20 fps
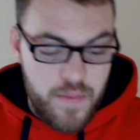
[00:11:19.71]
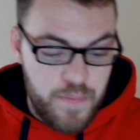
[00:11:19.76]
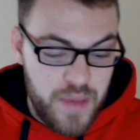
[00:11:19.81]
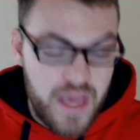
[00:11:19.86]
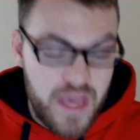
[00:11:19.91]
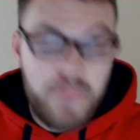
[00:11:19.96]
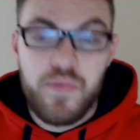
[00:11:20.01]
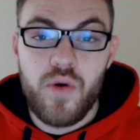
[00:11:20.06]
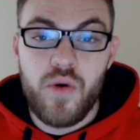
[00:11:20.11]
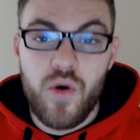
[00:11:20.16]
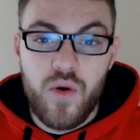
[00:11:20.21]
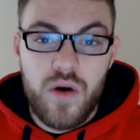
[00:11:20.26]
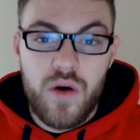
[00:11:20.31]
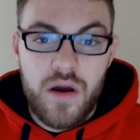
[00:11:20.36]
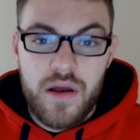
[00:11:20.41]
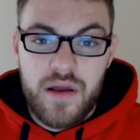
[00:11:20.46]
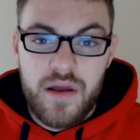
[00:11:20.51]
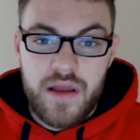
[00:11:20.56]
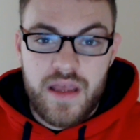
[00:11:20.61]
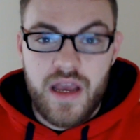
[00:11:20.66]
People
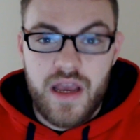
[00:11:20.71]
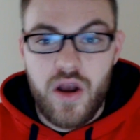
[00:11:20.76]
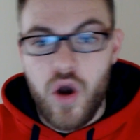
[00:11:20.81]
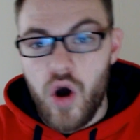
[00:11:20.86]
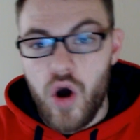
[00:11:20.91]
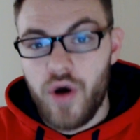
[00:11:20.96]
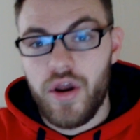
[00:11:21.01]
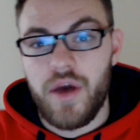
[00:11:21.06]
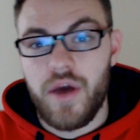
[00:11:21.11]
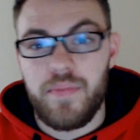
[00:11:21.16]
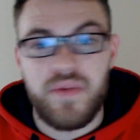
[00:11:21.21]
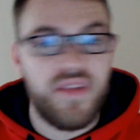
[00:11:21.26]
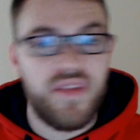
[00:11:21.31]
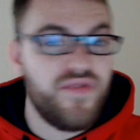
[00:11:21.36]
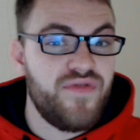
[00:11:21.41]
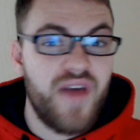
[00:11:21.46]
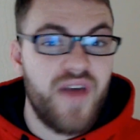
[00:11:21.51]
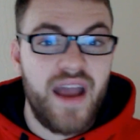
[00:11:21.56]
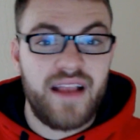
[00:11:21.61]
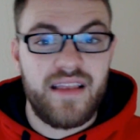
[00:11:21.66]
get caught up in the
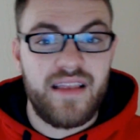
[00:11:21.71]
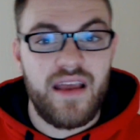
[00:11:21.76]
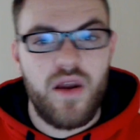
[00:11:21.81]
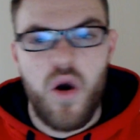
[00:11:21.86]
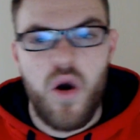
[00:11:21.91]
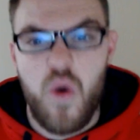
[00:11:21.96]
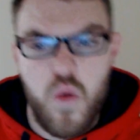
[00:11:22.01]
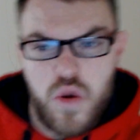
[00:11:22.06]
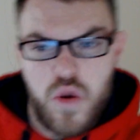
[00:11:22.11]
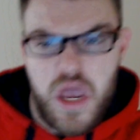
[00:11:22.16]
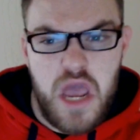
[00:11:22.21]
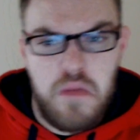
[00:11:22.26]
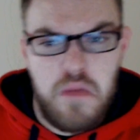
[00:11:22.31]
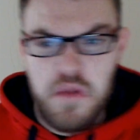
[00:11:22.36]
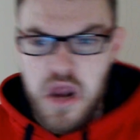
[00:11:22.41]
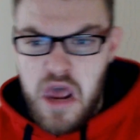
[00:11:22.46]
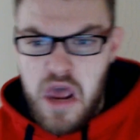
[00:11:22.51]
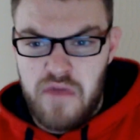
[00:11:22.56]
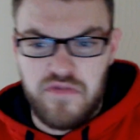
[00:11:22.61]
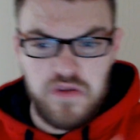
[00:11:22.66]
fact that, oh,
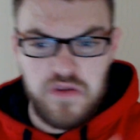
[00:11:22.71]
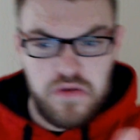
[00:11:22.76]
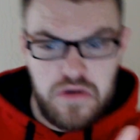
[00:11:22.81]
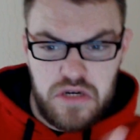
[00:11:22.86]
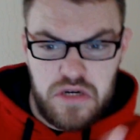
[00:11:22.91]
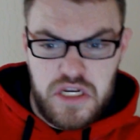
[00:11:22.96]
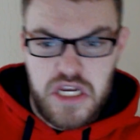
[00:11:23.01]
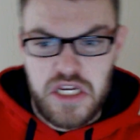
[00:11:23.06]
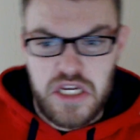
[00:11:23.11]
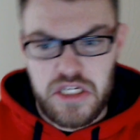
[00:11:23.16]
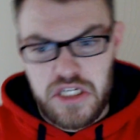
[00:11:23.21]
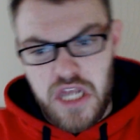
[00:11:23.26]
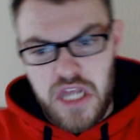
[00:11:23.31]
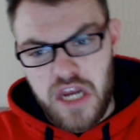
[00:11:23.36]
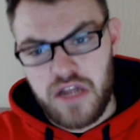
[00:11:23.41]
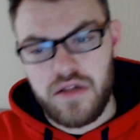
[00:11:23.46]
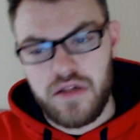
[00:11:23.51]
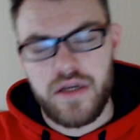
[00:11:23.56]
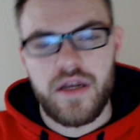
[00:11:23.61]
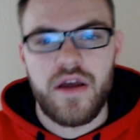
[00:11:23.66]
gaming, I have to learn
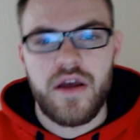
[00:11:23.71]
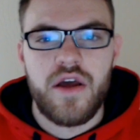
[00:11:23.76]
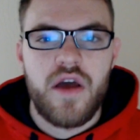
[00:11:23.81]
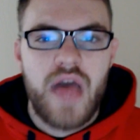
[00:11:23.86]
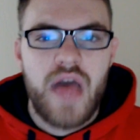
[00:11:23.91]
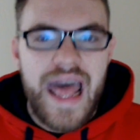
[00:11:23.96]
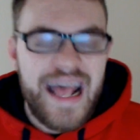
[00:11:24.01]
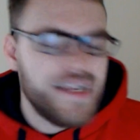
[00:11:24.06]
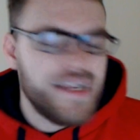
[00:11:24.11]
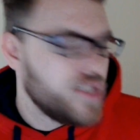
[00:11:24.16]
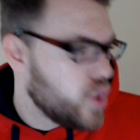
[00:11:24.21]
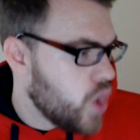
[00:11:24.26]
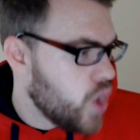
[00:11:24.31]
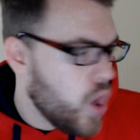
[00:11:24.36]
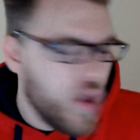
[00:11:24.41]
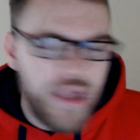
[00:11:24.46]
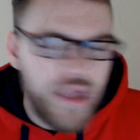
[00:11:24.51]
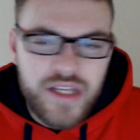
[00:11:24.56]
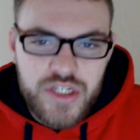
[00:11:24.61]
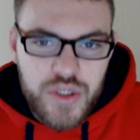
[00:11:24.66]
kinesthetically. As
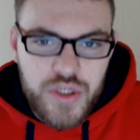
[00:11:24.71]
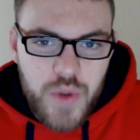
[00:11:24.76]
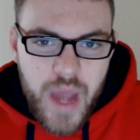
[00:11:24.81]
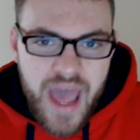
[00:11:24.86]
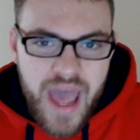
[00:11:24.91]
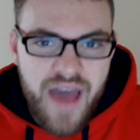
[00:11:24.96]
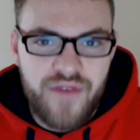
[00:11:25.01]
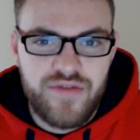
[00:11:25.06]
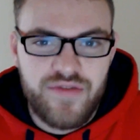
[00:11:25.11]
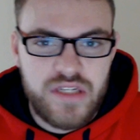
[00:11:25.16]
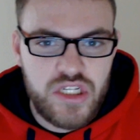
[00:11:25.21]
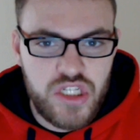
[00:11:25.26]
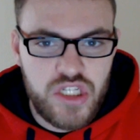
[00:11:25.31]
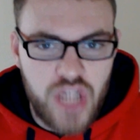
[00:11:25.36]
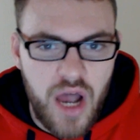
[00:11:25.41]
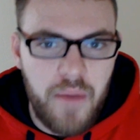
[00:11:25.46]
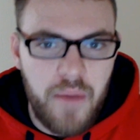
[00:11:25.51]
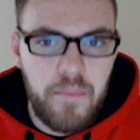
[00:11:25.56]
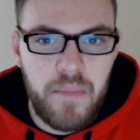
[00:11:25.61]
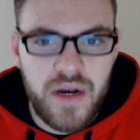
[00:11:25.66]
long as you have
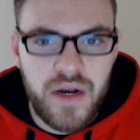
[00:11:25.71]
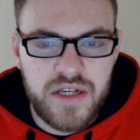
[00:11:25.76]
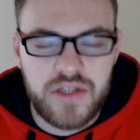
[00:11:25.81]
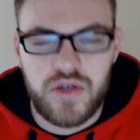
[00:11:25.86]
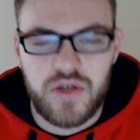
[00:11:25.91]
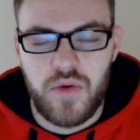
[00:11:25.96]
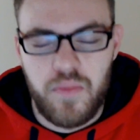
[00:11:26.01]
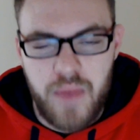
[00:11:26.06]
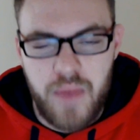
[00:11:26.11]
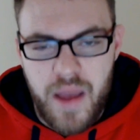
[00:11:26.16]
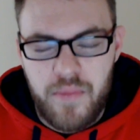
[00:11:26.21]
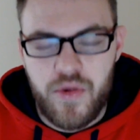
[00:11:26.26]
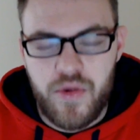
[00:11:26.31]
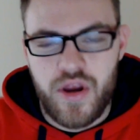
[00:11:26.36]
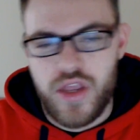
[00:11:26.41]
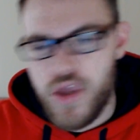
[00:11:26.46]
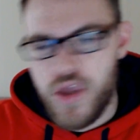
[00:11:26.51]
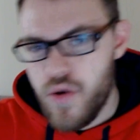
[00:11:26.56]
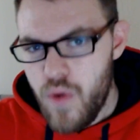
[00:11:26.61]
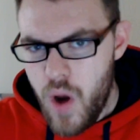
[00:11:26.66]
some muscle
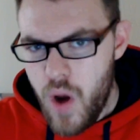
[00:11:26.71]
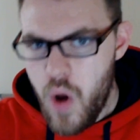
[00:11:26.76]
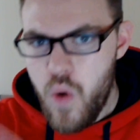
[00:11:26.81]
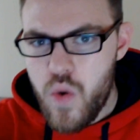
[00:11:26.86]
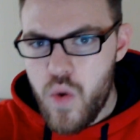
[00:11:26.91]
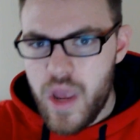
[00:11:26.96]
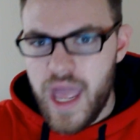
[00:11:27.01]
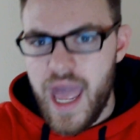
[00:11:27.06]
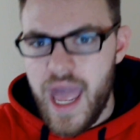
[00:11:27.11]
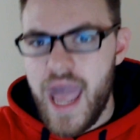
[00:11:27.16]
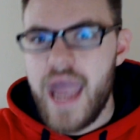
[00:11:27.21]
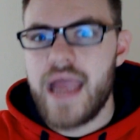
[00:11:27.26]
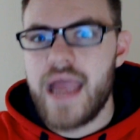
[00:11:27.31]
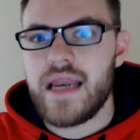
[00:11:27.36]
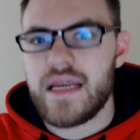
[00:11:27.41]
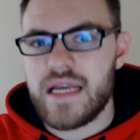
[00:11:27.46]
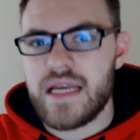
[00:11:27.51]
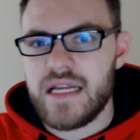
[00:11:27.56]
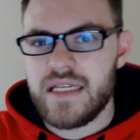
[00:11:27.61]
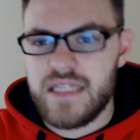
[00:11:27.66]
memory, you're okay
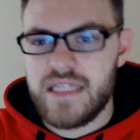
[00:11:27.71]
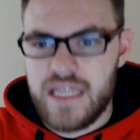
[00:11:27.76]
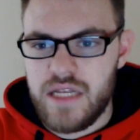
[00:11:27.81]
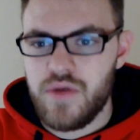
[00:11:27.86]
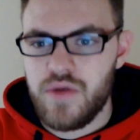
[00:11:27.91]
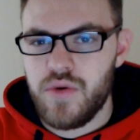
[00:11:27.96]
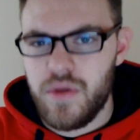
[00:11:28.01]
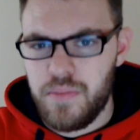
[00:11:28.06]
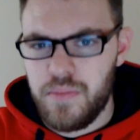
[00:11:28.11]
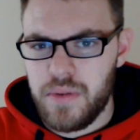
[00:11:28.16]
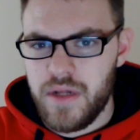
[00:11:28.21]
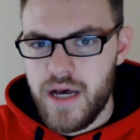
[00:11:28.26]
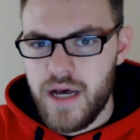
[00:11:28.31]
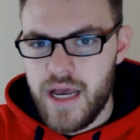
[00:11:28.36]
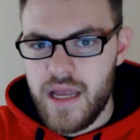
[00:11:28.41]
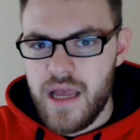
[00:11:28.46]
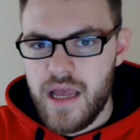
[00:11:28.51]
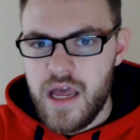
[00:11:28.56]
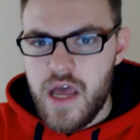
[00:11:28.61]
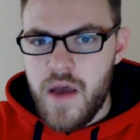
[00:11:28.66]
to continue to
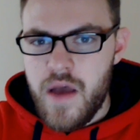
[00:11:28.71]
play.